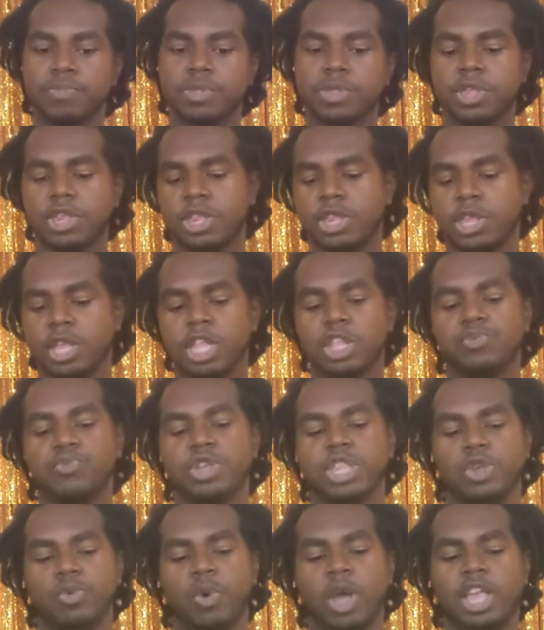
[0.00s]
This is another
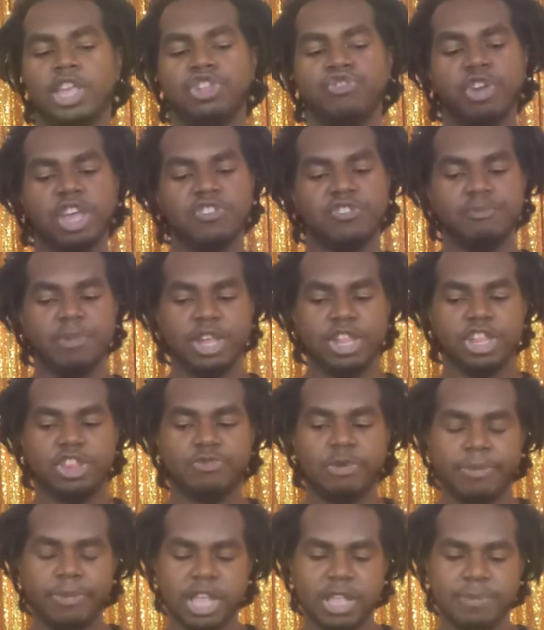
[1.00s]
reason why its transformation is
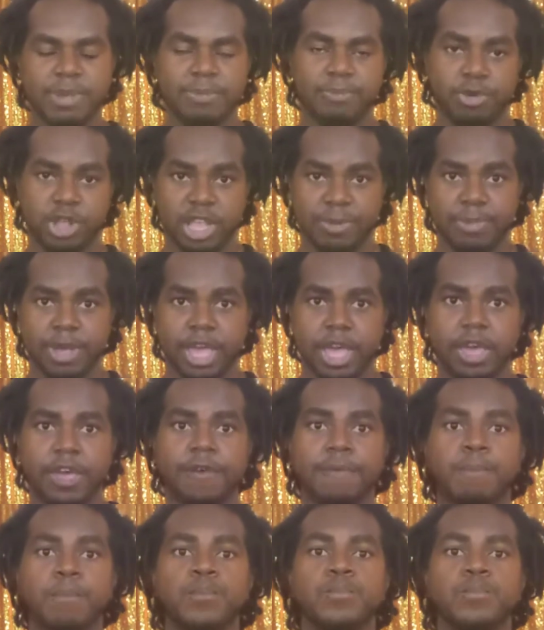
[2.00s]
probably gonna be pretty big.